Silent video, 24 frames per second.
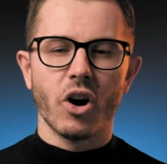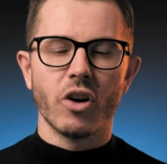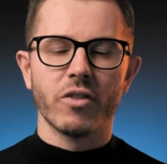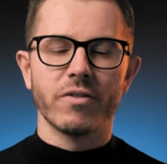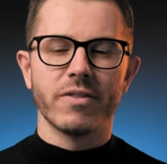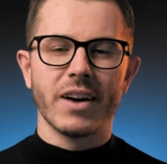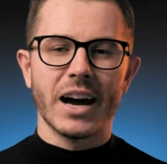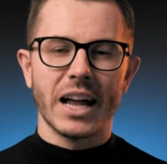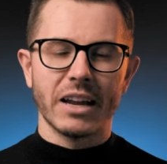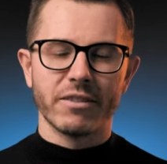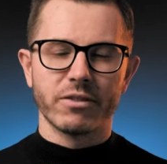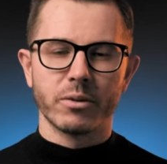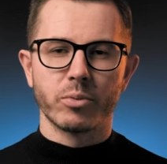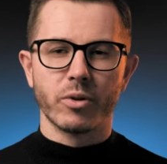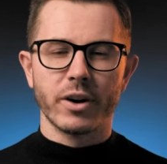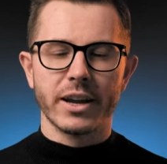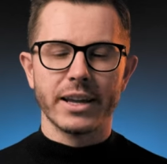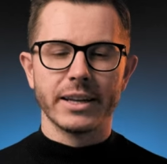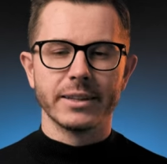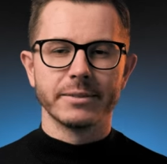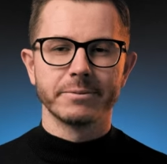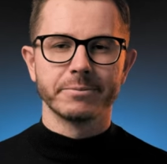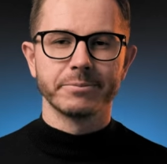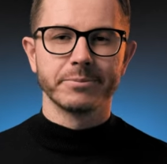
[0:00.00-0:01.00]
of Alpha
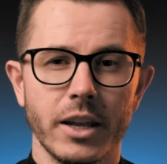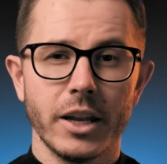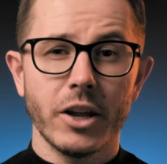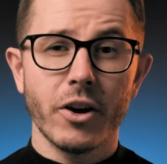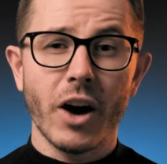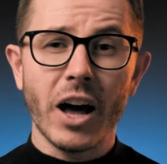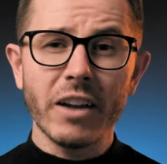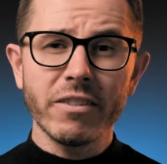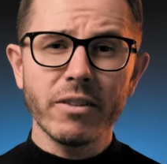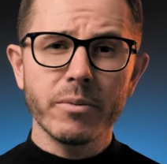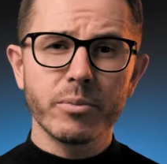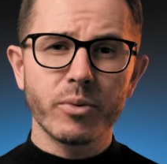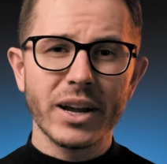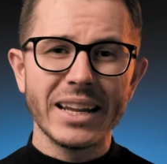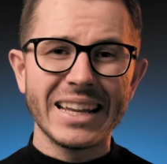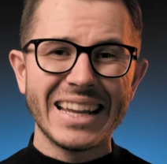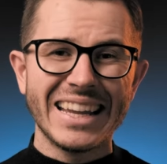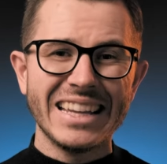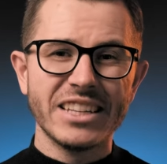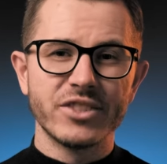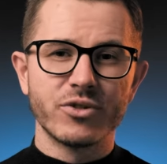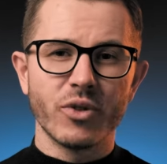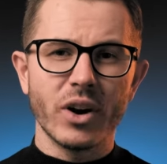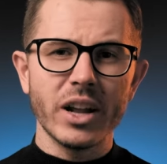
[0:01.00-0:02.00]
Brain. Now, Alpha Brain
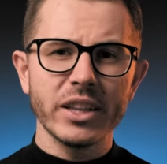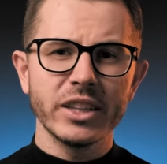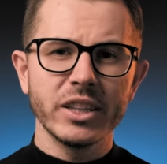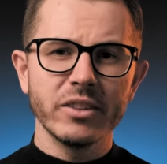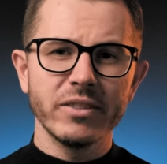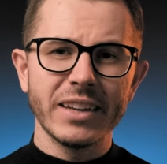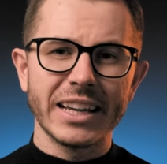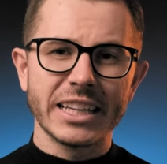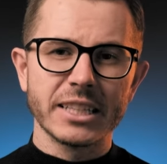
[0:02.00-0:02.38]
is relatively